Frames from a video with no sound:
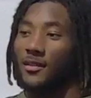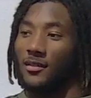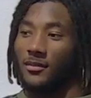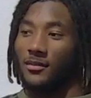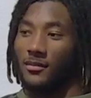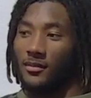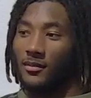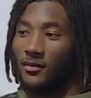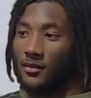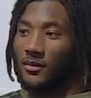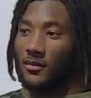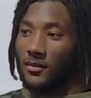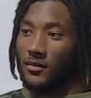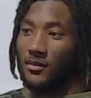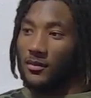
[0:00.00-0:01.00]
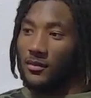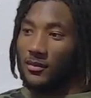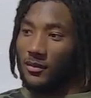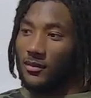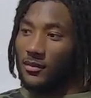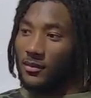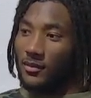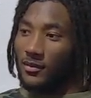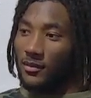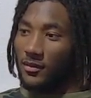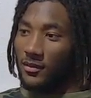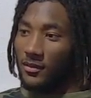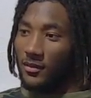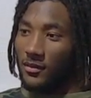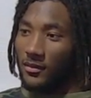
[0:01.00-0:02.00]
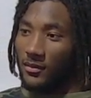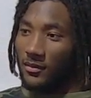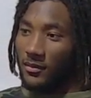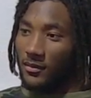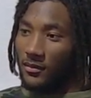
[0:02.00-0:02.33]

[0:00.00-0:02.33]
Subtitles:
that's what I'm saying. Like, you know, is he a